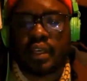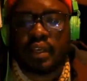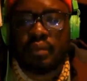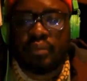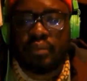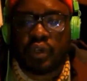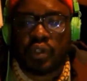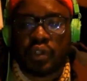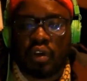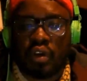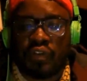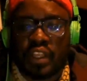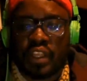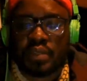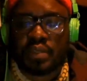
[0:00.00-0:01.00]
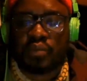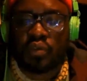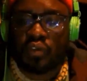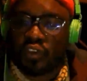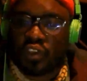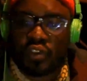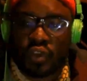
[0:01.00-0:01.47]
Because of this movie,
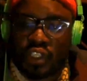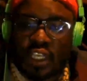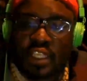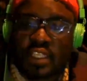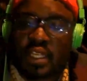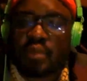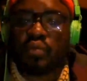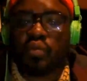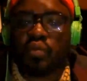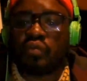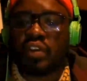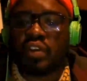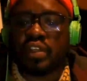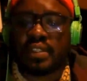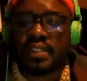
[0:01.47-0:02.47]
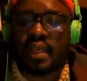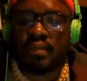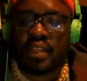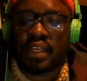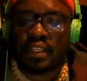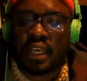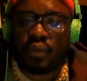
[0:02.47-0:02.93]
it's not just a movie, it's something
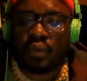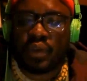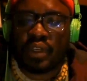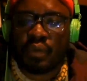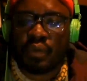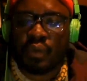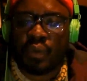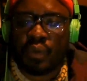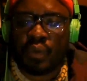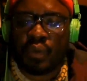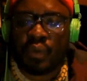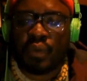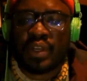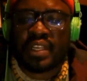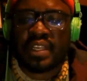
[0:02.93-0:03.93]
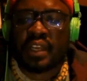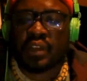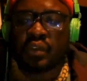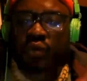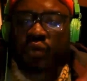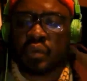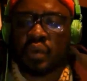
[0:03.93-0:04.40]
that we're trying
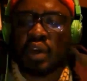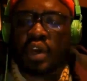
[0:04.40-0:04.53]
to